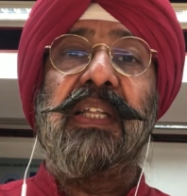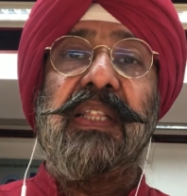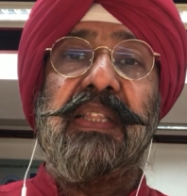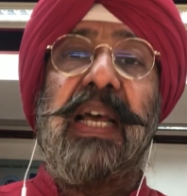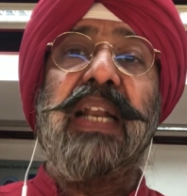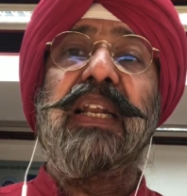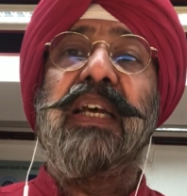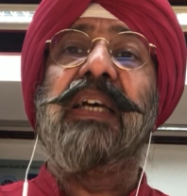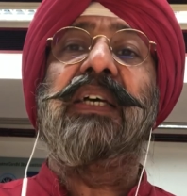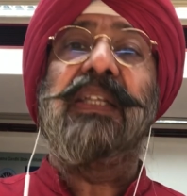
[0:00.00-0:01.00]
then
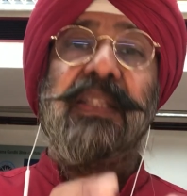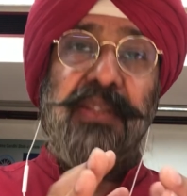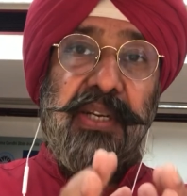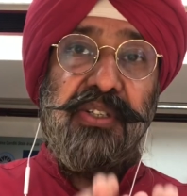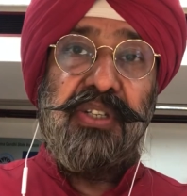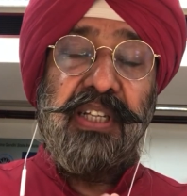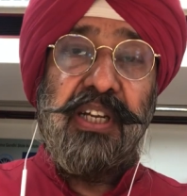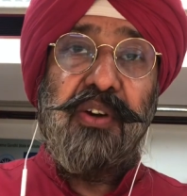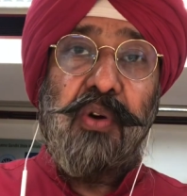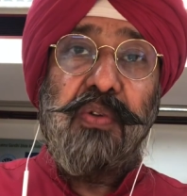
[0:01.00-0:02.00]
there is
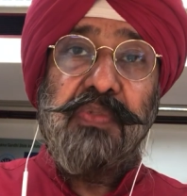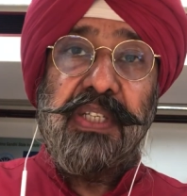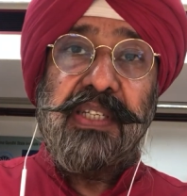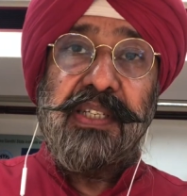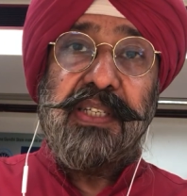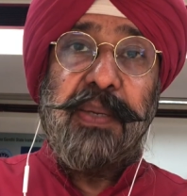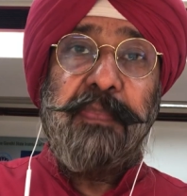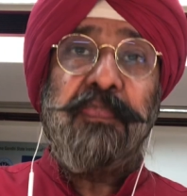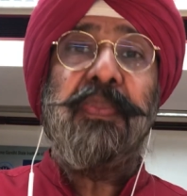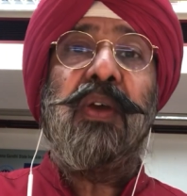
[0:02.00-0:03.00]
nothing wrong with the system.
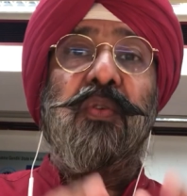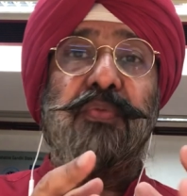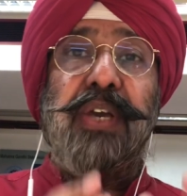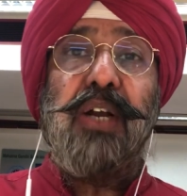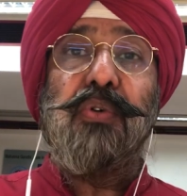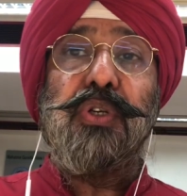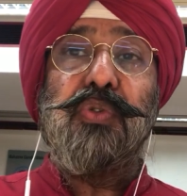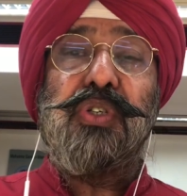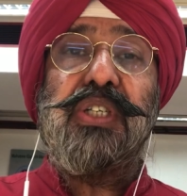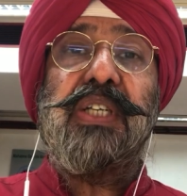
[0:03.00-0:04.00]
We are going
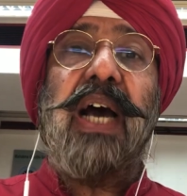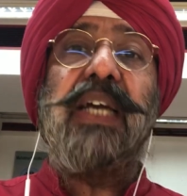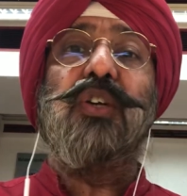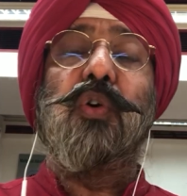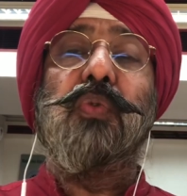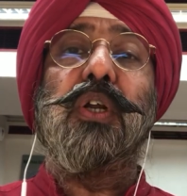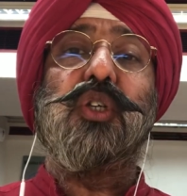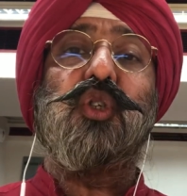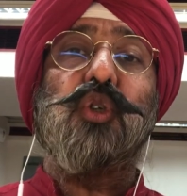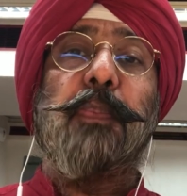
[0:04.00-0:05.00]
to tide over a
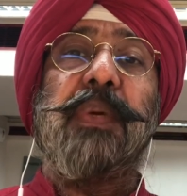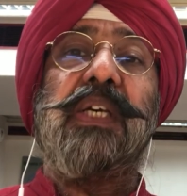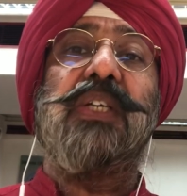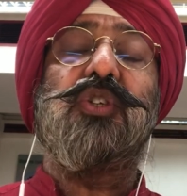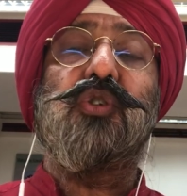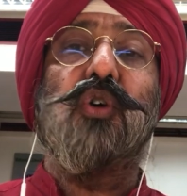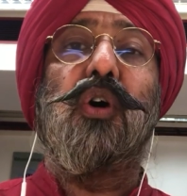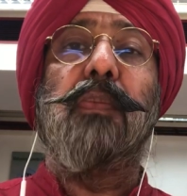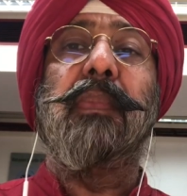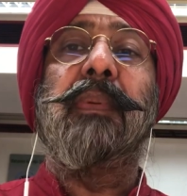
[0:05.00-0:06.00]
choppy
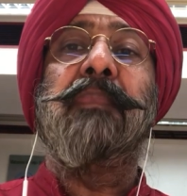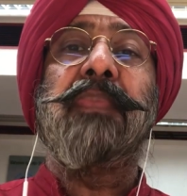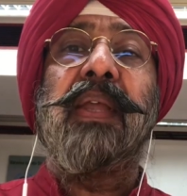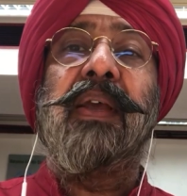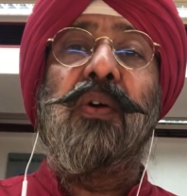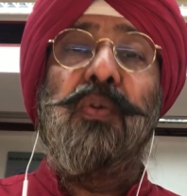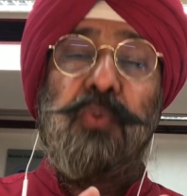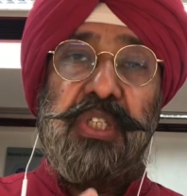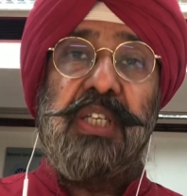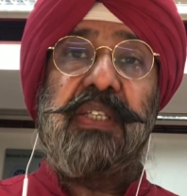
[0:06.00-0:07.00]
storm
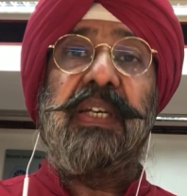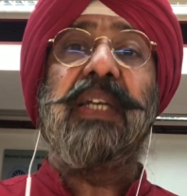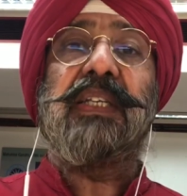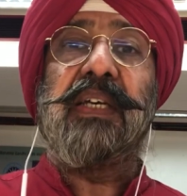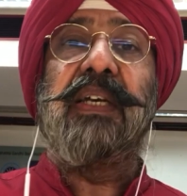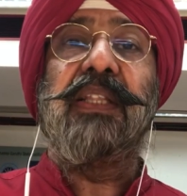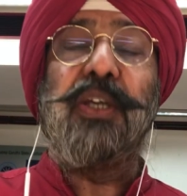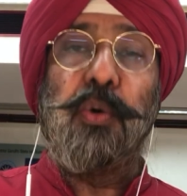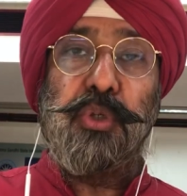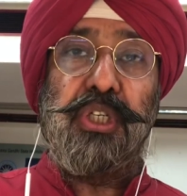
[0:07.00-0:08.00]
which has hit the
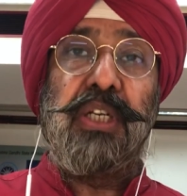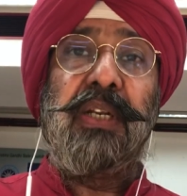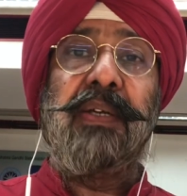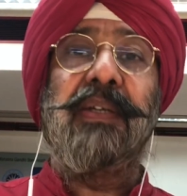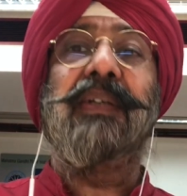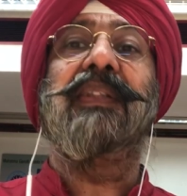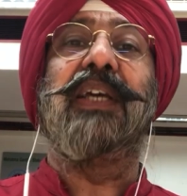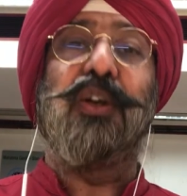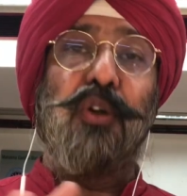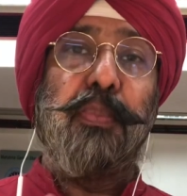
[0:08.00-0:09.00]
ocean, the
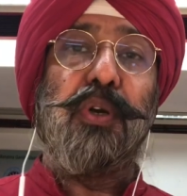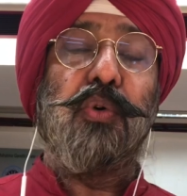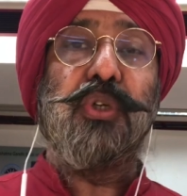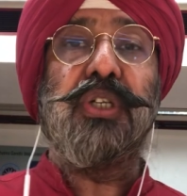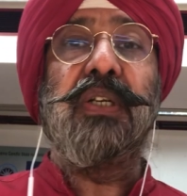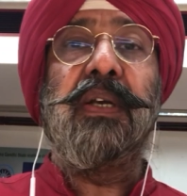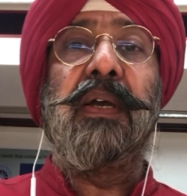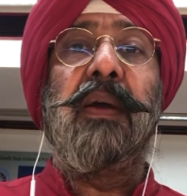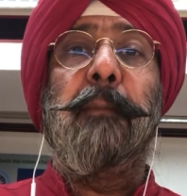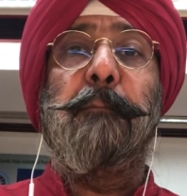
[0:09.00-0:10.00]
economic ocean,
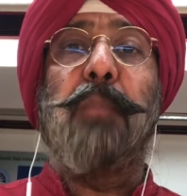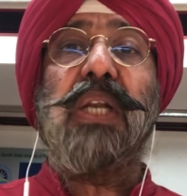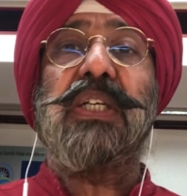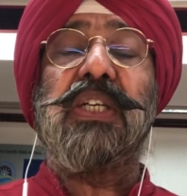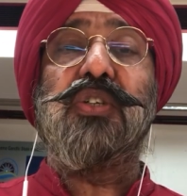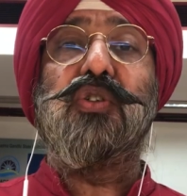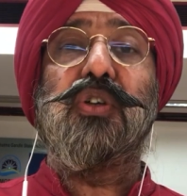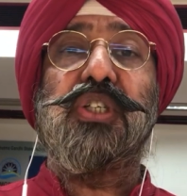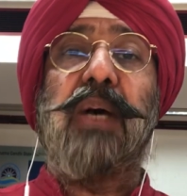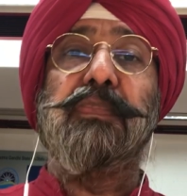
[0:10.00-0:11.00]
but it is not
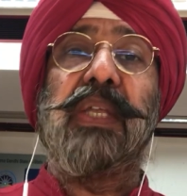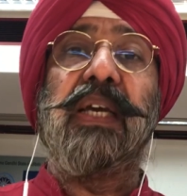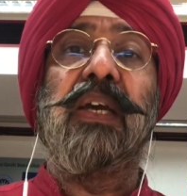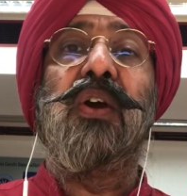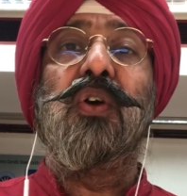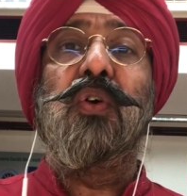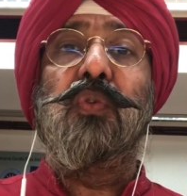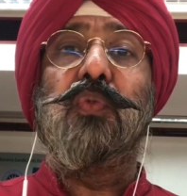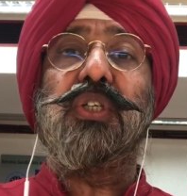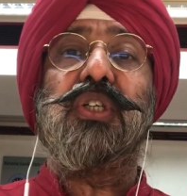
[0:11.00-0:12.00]
something
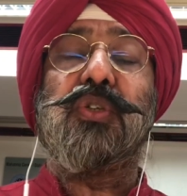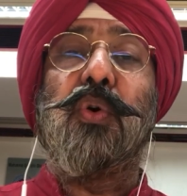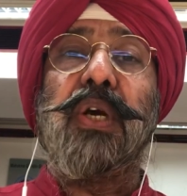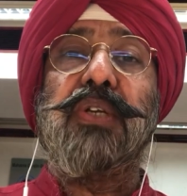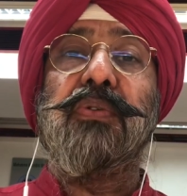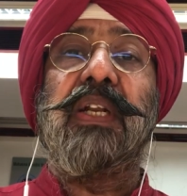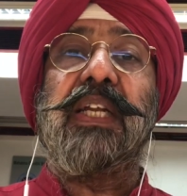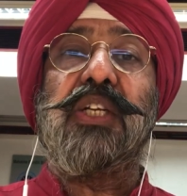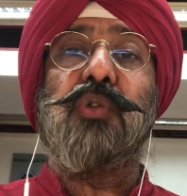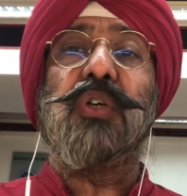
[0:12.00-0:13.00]
which is going to
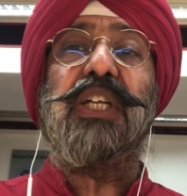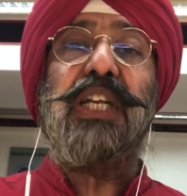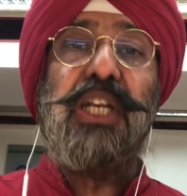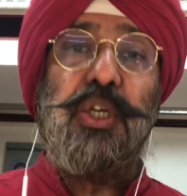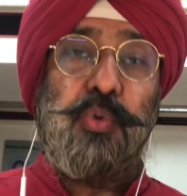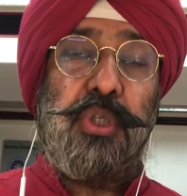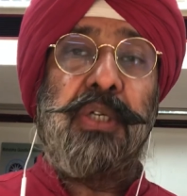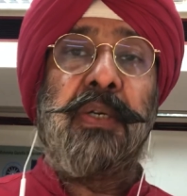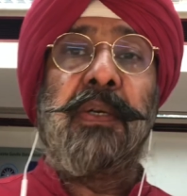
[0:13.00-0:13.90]
lead to a deluge.